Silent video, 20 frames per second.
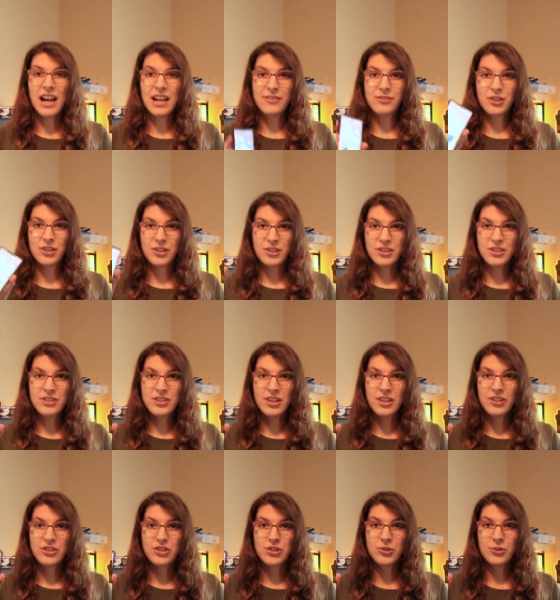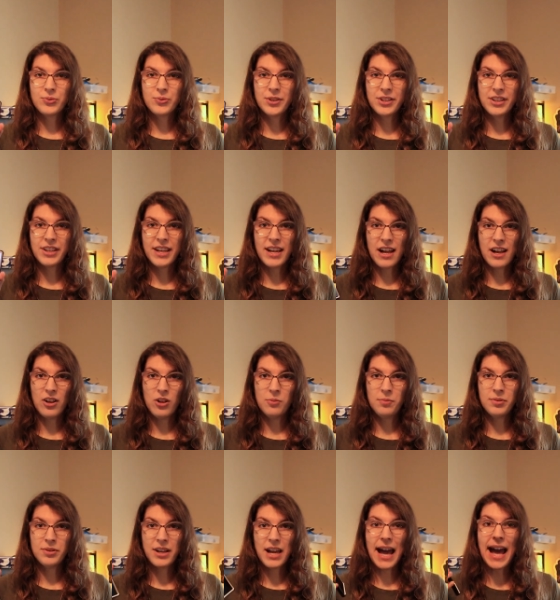I've learned to really
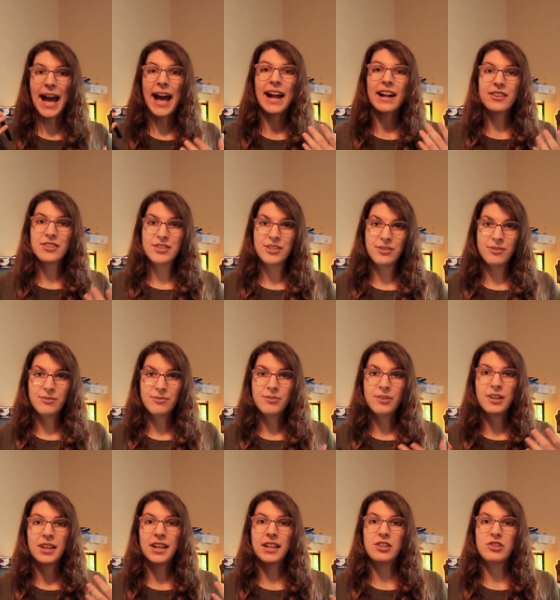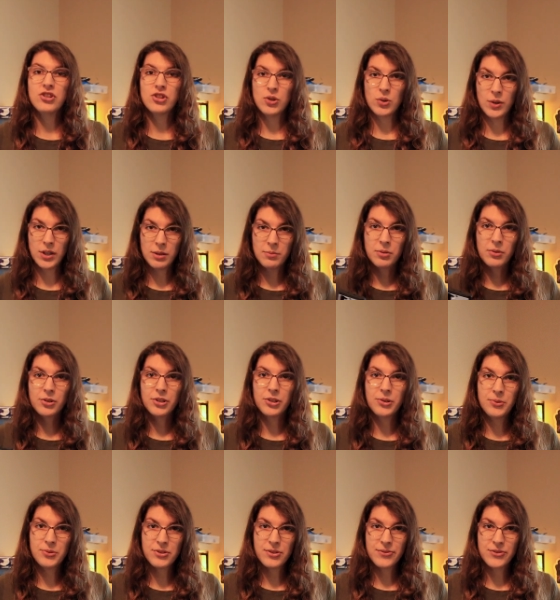help active, enjoyable
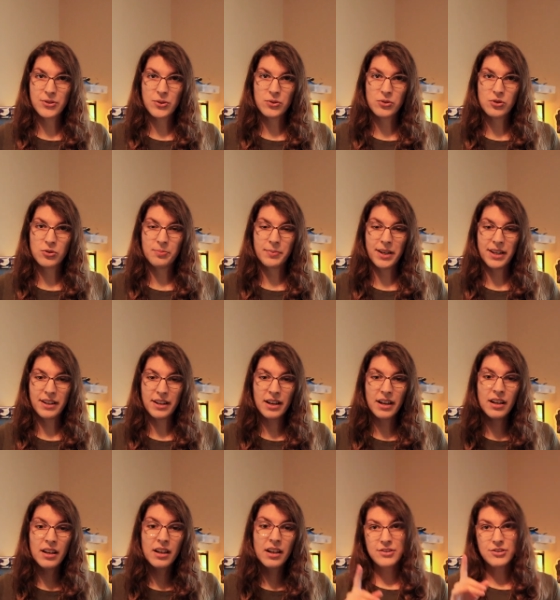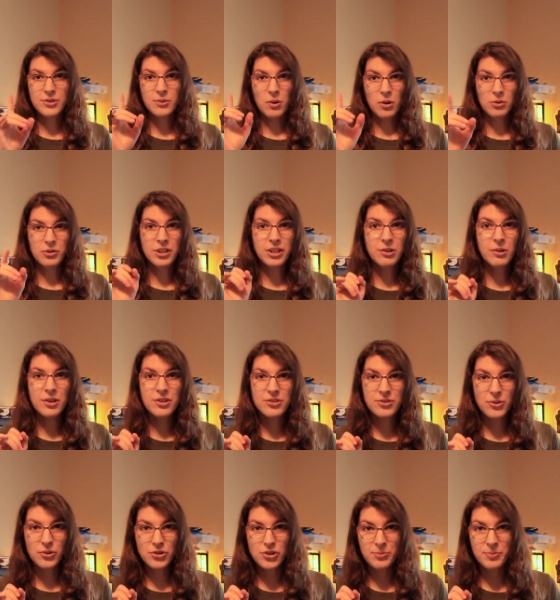use of social media is to only go on
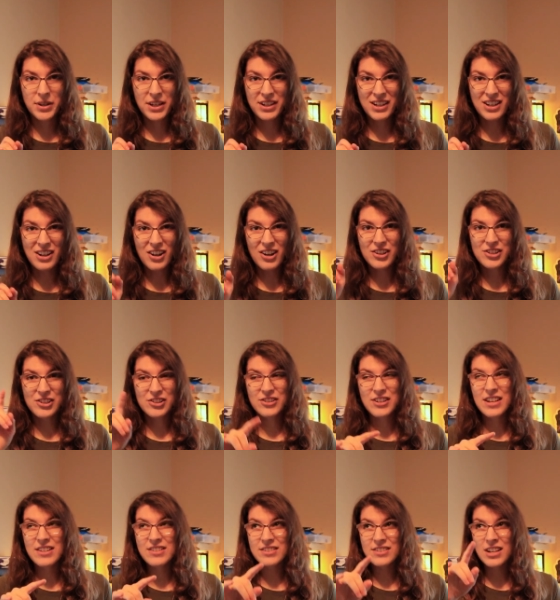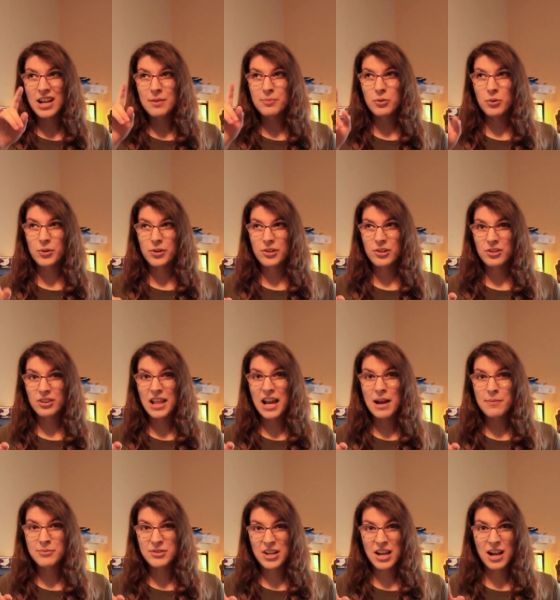social media on your desktop or your
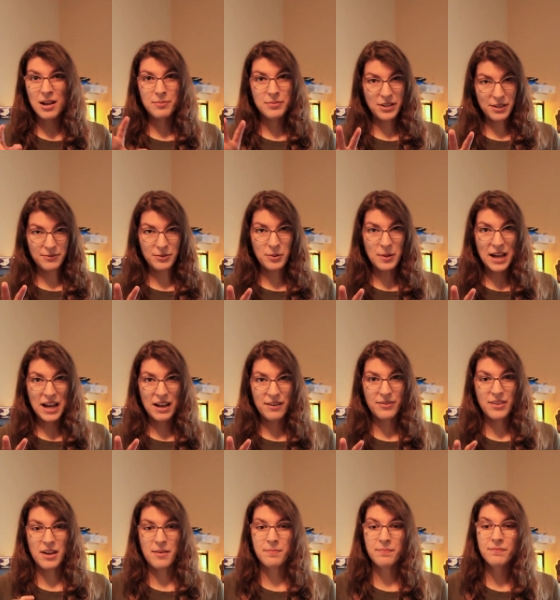laptop if you have them.